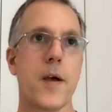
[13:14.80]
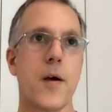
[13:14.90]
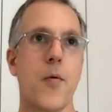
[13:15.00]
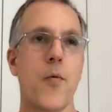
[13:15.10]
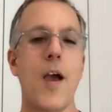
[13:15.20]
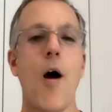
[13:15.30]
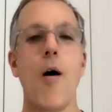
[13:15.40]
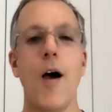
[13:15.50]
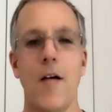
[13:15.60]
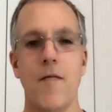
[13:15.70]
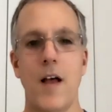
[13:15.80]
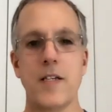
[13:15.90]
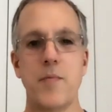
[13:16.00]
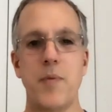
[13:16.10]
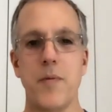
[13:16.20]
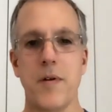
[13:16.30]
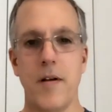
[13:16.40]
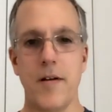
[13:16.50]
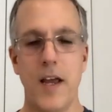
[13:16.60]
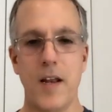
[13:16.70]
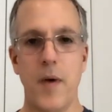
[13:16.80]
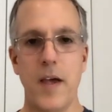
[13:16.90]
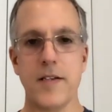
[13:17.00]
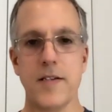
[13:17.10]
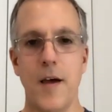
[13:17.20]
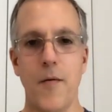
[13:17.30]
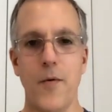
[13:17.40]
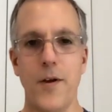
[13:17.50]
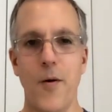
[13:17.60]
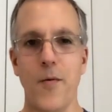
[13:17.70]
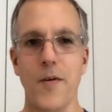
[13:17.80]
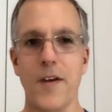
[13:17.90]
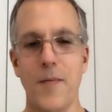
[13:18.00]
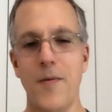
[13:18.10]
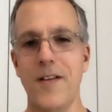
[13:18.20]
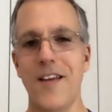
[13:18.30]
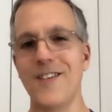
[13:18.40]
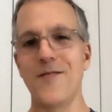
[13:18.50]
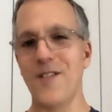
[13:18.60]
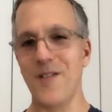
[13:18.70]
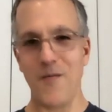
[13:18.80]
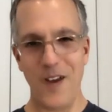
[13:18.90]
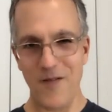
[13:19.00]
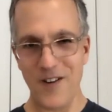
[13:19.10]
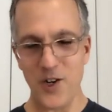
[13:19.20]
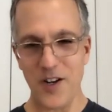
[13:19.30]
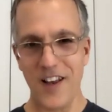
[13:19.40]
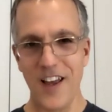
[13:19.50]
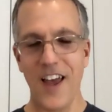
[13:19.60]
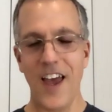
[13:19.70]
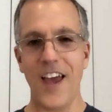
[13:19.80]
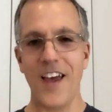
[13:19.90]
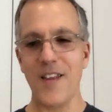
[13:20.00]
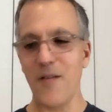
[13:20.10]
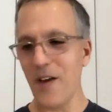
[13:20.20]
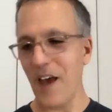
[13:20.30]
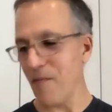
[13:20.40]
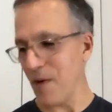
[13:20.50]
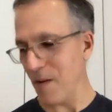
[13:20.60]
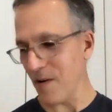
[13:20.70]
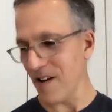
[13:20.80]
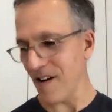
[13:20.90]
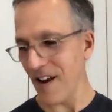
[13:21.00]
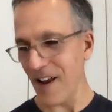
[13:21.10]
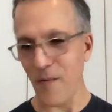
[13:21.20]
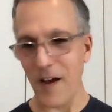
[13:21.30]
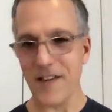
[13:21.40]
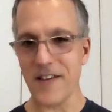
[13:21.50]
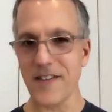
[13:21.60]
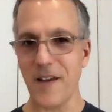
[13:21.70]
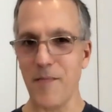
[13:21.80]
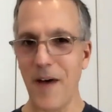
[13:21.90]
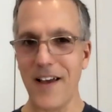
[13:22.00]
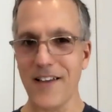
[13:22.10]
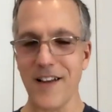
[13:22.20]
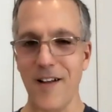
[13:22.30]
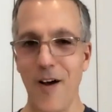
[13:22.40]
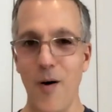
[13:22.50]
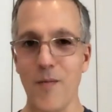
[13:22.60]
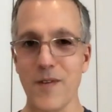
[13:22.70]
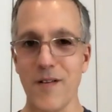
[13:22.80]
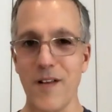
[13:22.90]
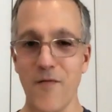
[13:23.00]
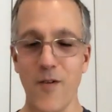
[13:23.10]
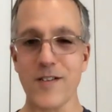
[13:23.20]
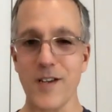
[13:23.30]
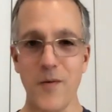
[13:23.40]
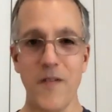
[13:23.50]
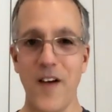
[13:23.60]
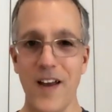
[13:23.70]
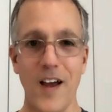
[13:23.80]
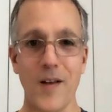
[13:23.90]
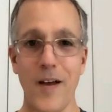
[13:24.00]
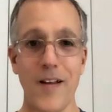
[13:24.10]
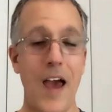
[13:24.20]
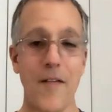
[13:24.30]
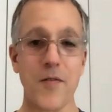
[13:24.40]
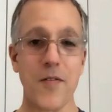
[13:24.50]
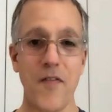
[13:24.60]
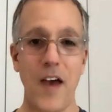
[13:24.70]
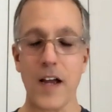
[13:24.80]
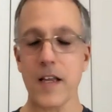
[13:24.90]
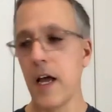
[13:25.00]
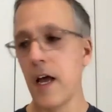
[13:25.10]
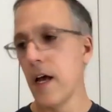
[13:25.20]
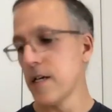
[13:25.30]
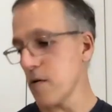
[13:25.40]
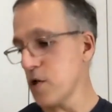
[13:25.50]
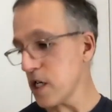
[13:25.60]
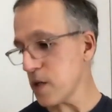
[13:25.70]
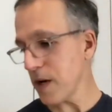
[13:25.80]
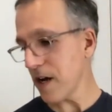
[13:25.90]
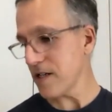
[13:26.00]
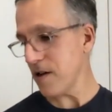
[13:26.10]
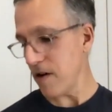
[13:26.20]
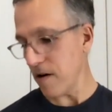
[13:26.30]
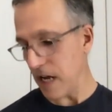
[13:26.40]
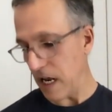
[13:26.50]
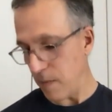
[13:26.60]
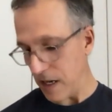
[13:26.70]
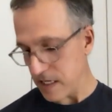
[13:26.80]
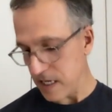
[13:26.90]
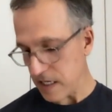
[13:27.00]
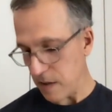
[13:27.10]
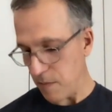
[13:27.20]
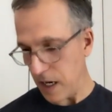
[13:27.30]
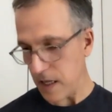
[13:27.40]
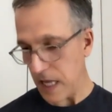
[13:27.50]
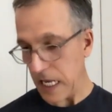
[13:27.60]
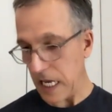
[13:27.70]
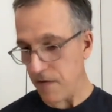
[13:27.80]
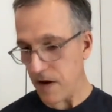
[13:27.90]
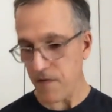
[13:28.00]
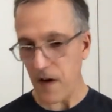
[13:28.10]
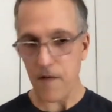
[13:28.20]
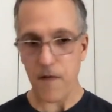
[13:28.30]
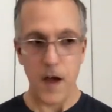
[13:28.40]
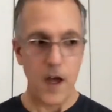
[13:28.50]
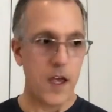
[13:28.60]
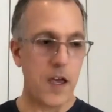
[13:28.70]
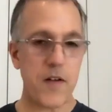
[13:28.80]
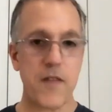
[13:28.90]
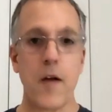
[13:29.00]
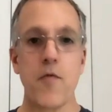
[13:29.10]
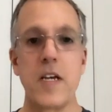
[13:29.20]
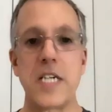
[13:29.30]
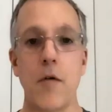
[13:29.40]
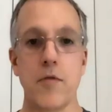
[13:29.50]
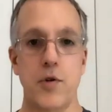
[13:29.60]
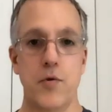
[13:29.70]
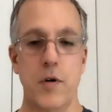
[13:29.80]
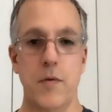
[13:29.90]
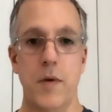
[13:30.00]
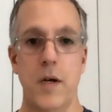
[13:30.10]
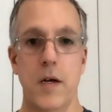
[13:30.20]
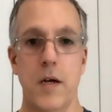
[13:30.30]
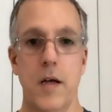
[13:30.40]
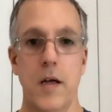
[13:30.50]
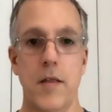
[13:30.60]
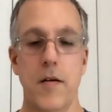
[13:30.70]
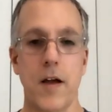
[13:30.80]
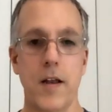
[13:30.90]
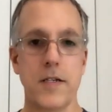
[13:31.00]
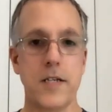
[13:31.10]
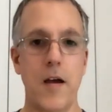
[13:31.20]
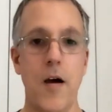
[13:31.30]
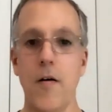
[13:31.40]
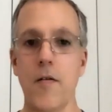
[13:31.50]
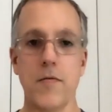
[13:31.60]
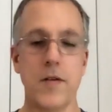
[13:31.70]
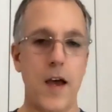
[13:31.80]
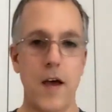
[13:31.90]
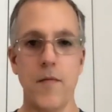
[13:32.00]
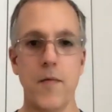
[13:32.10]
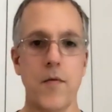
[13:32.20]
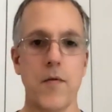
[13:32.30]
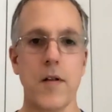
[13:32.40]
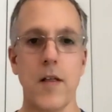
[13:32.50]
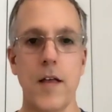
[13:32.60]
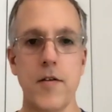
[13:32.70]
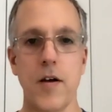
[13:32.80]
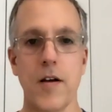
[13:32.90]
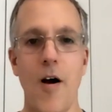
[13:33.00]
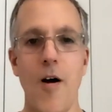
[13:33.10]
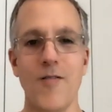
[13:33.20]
We all have lots of people in our database that we don't keep in touch with the way we should. And we have people in our databases that buy and sell homes, and unfortunately we find out about it after the fact. So just because they're in our database doesn't mean that even if I reach out to them, they're gonna say, oh yeah, we're glad you called,